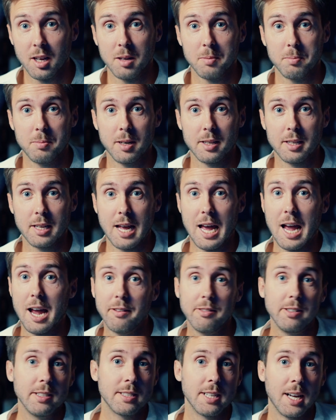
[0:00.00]
But
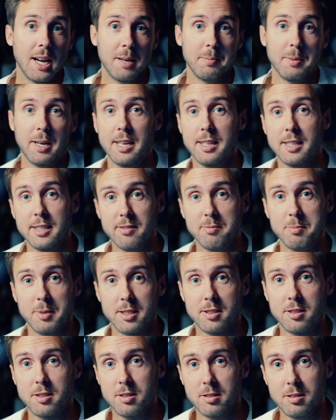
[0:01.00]
every time I leave my
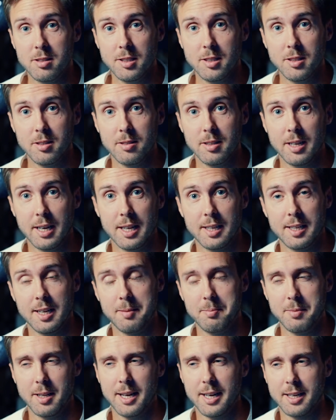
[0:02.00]
studio and
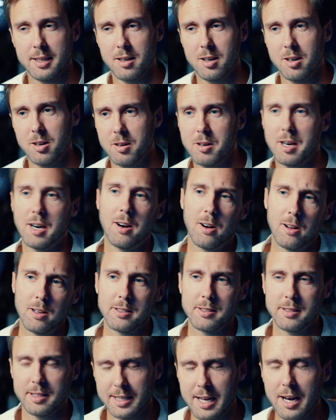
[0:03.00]
I'm like,
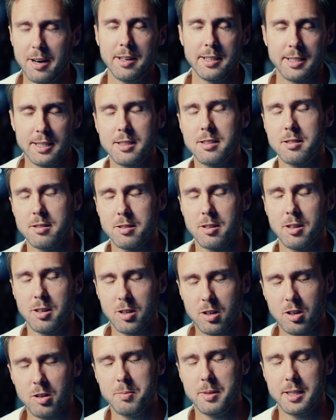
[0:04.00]
oh, now I need to go
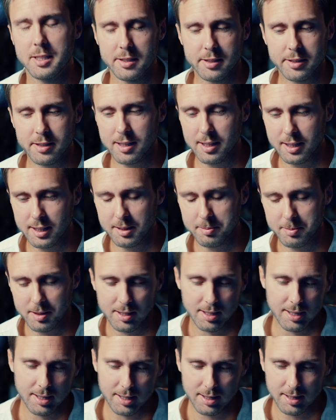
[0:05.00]
home and sleep and
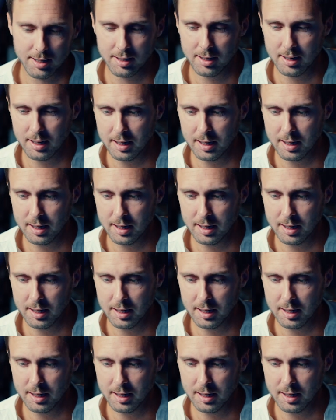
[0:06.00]
la.